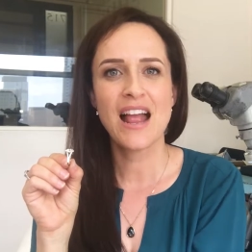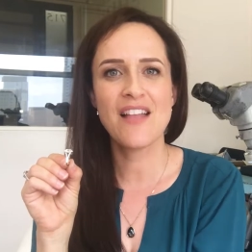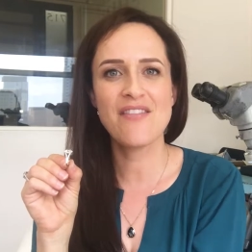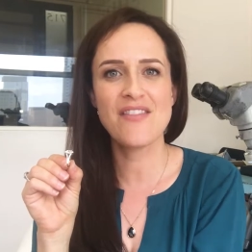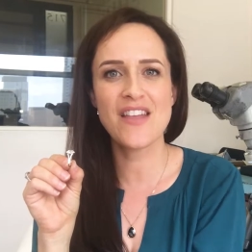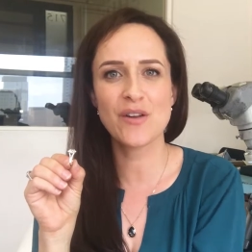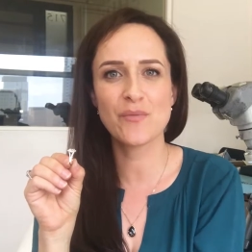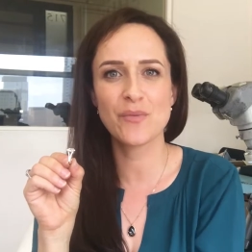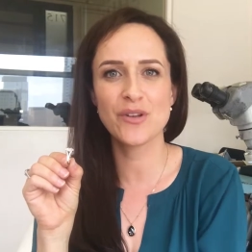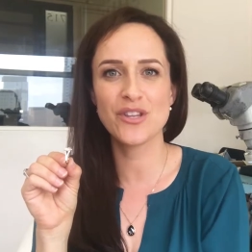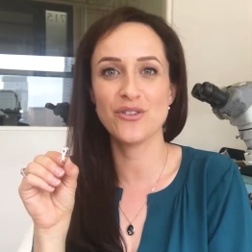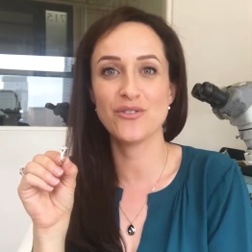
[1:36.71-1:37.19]
And
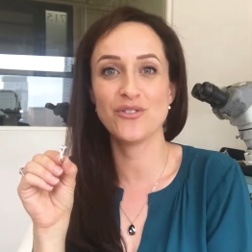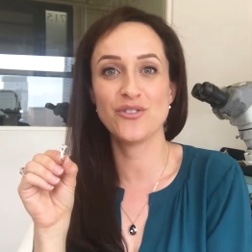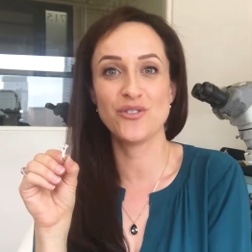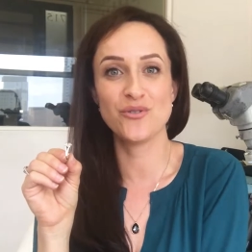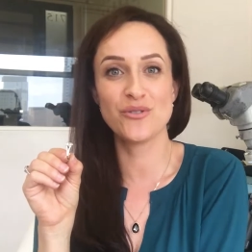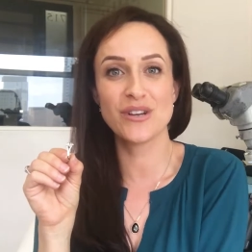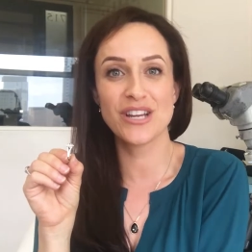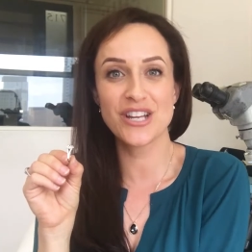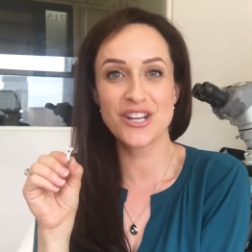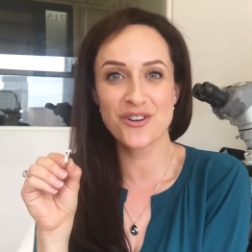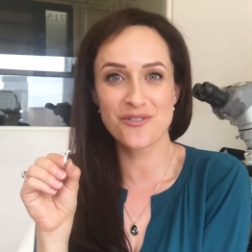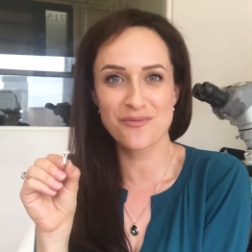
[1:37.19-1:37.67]
then when you
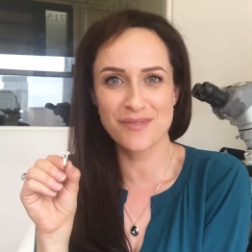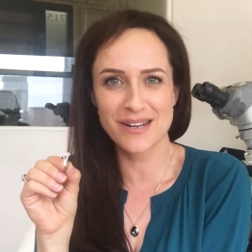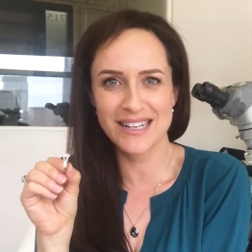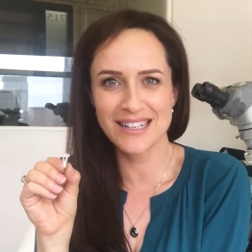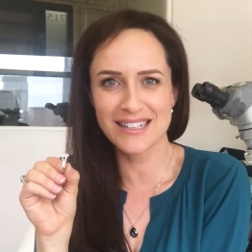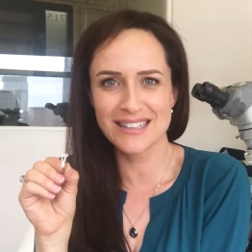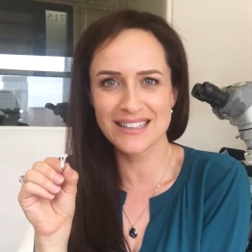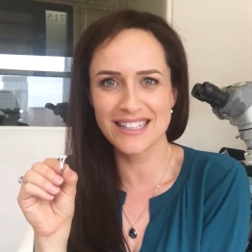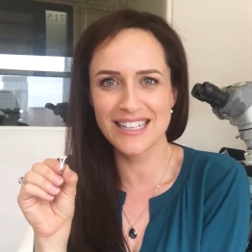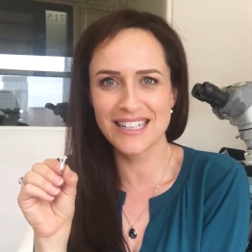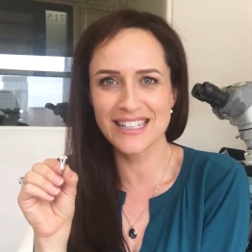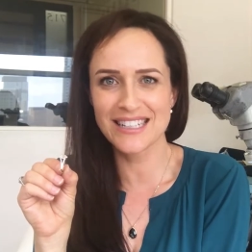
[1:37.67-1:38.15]
do get your ring
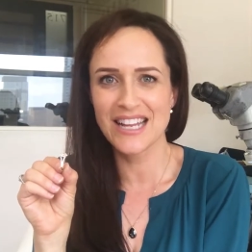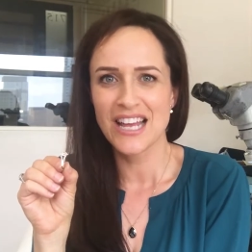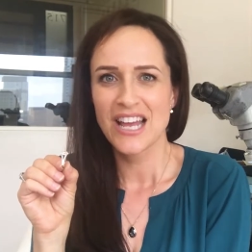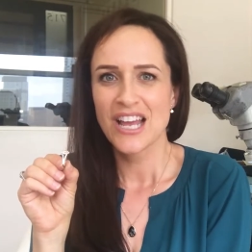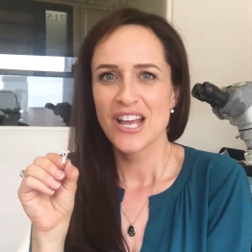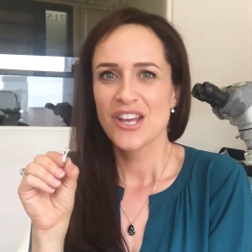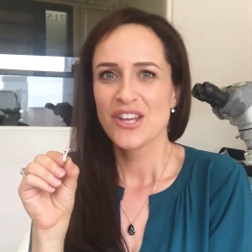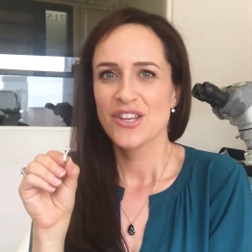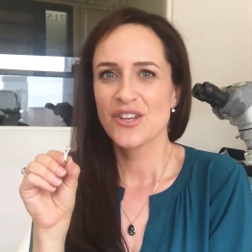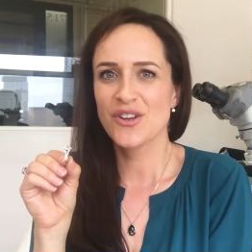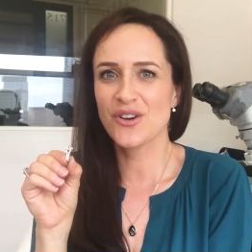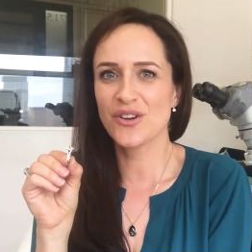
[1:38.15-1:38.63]
clean,
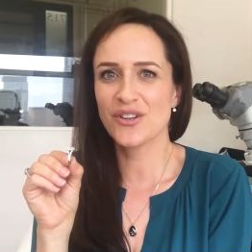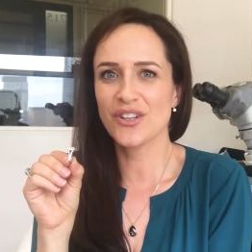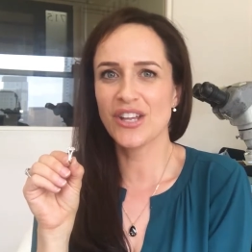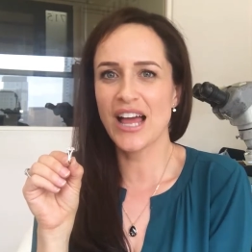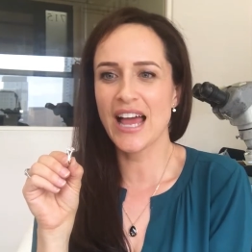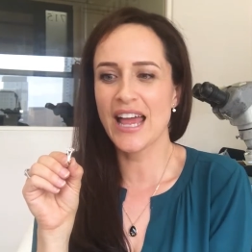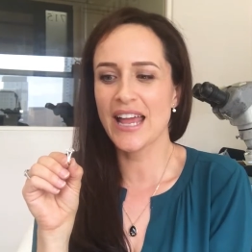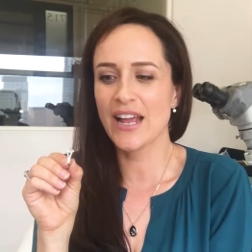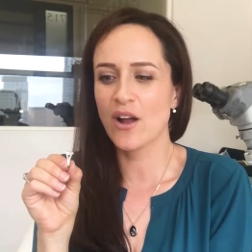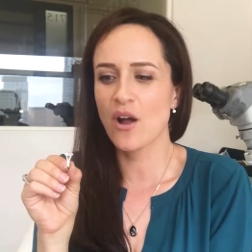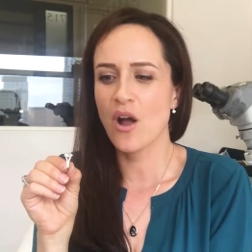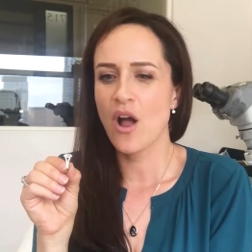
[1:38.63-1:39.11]
you're
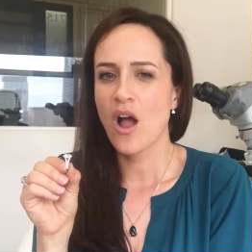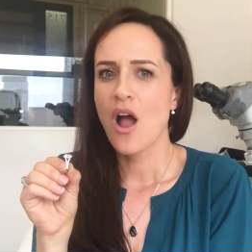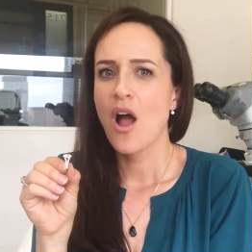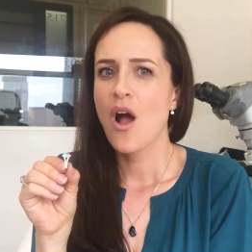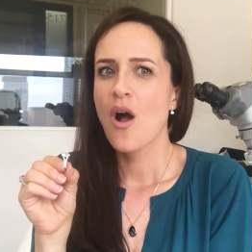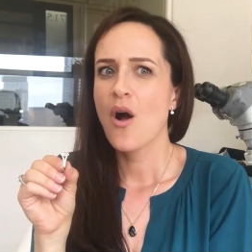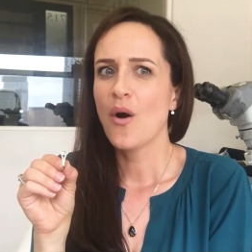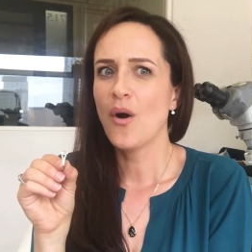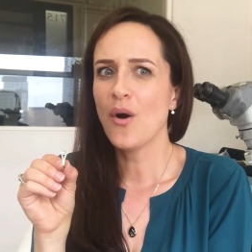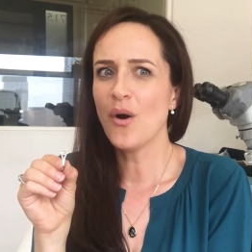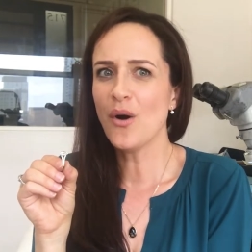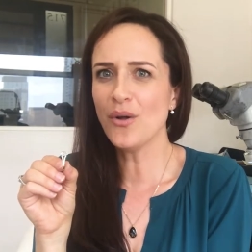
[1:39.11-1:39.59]
like,
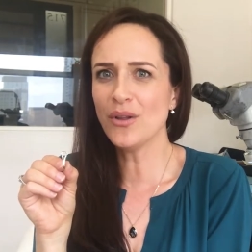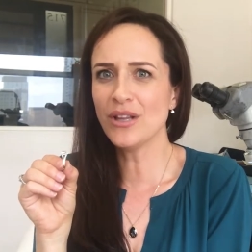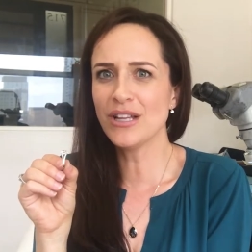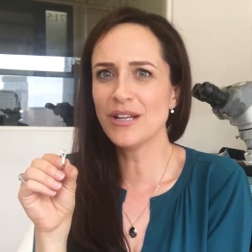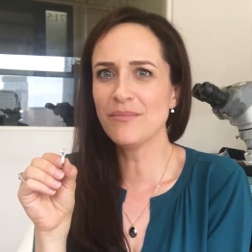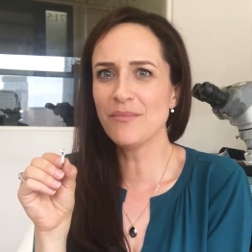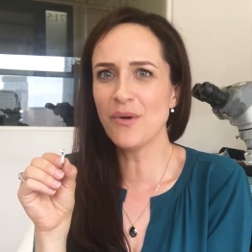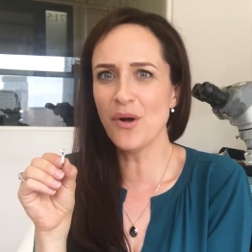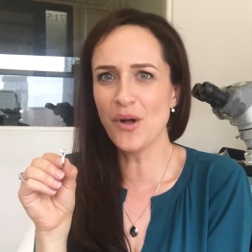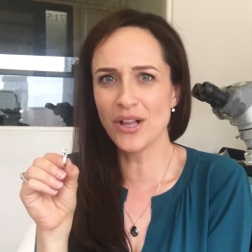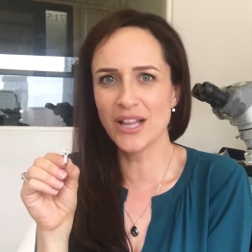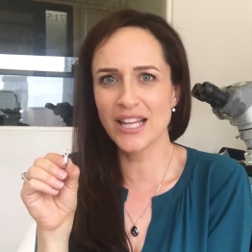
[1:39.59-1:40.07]

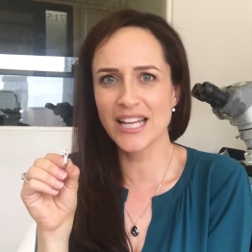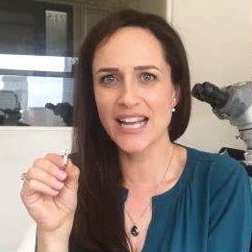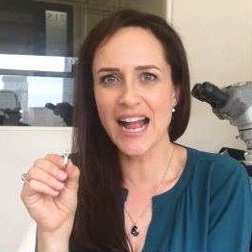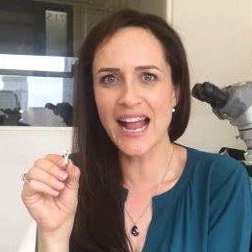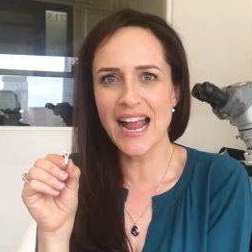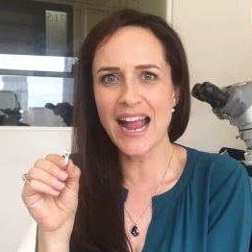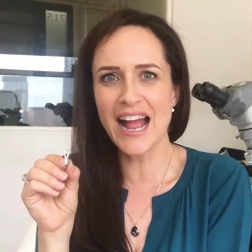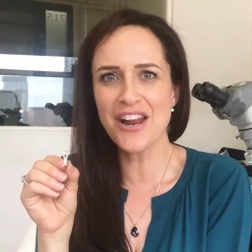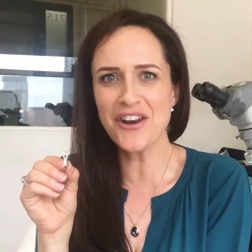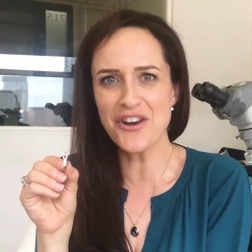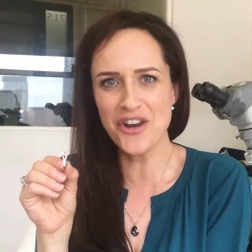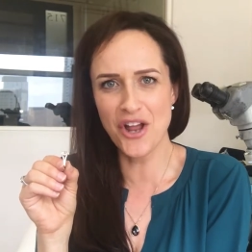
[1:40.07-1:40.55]
holy moly, I
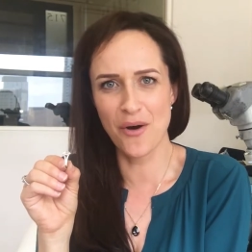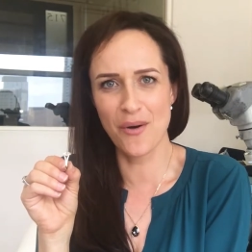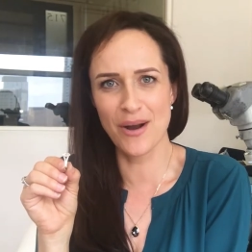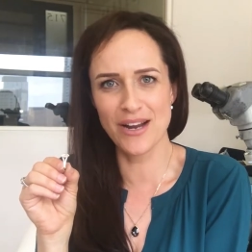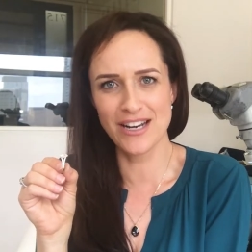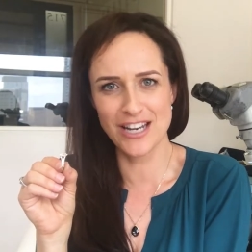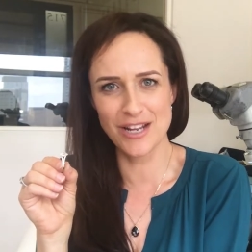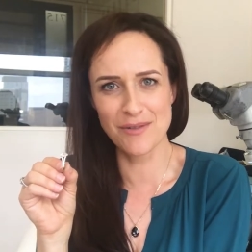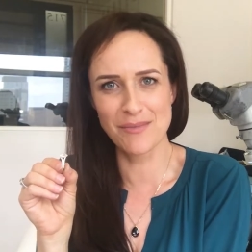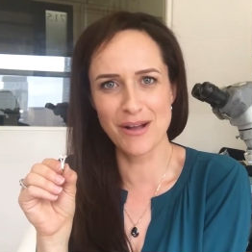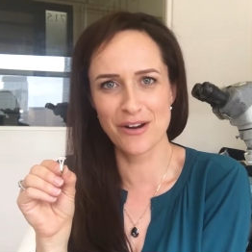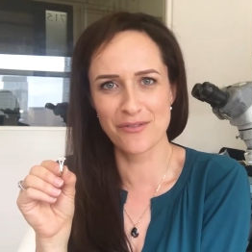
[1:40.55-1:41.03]
had no
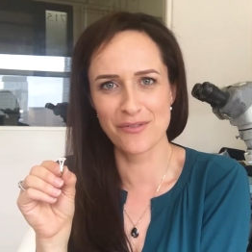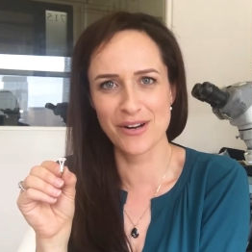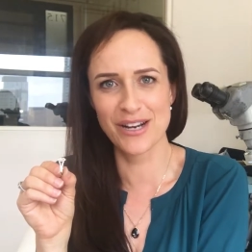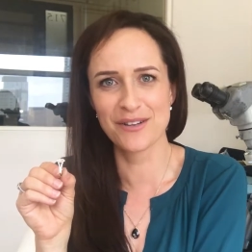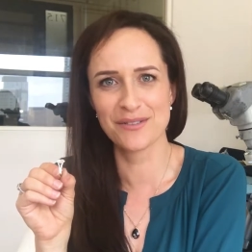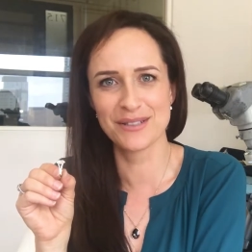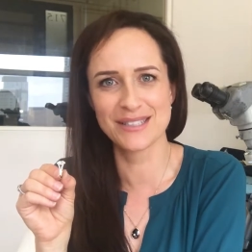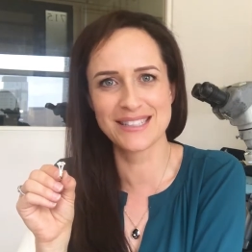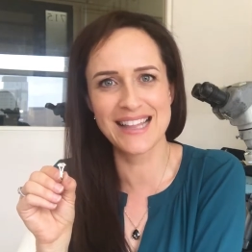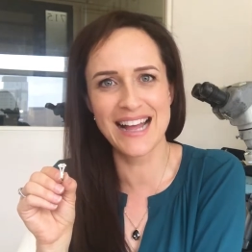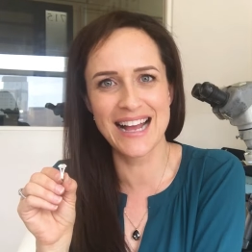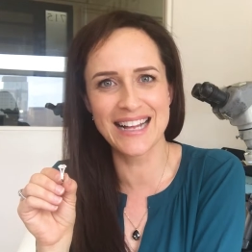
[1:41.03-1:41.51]
idea my ring
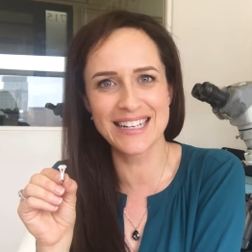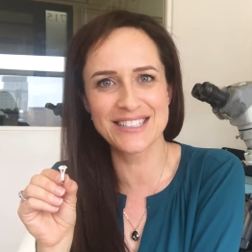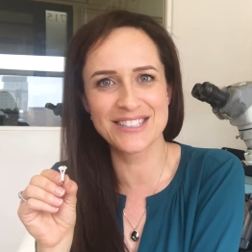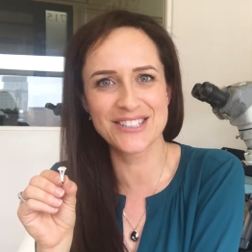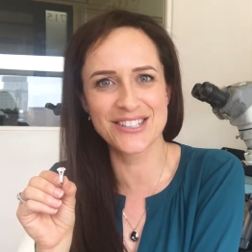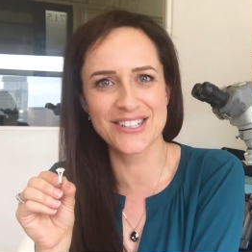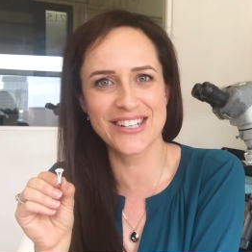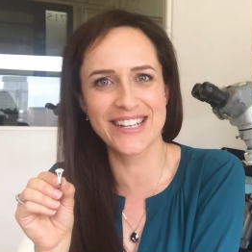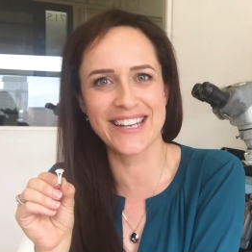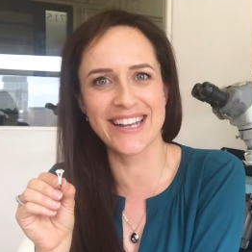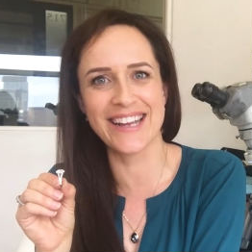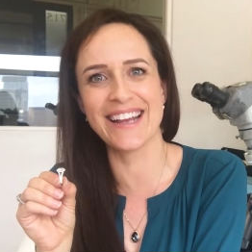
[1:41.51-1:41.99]
was that
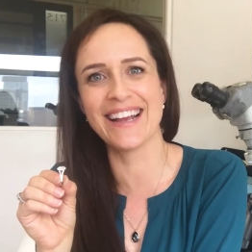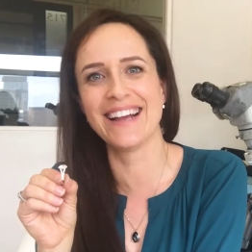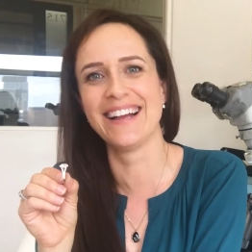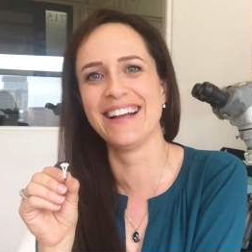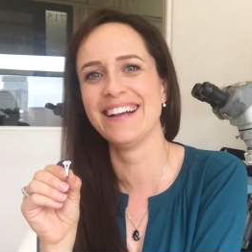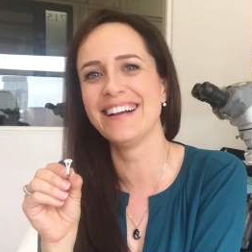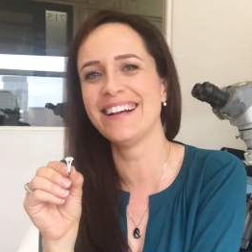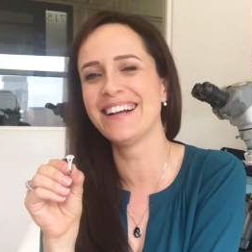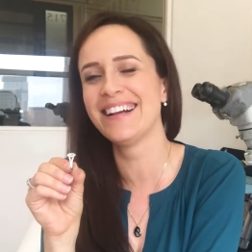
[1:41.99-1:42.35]
dirty.